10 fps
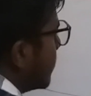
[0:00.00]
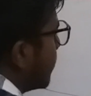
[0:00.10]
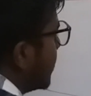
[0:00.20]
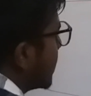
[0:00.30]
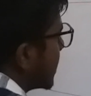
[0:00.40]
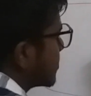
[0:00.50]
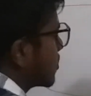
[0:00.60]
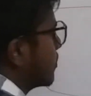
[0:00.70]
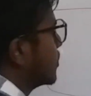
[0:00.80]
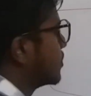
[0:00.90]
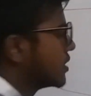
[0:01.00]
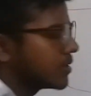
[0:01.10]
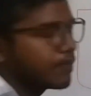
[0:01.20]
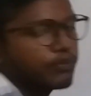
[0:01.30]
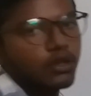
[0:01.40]
the beta subunit.
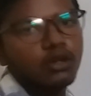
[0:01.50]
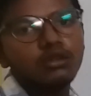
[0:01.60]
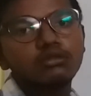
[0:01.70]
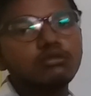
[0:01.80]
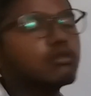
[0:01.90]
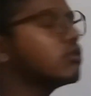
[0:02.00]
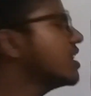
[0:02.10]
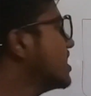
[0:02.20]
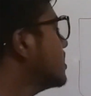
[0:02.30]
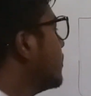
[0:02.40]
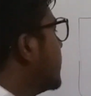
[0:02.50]
So in the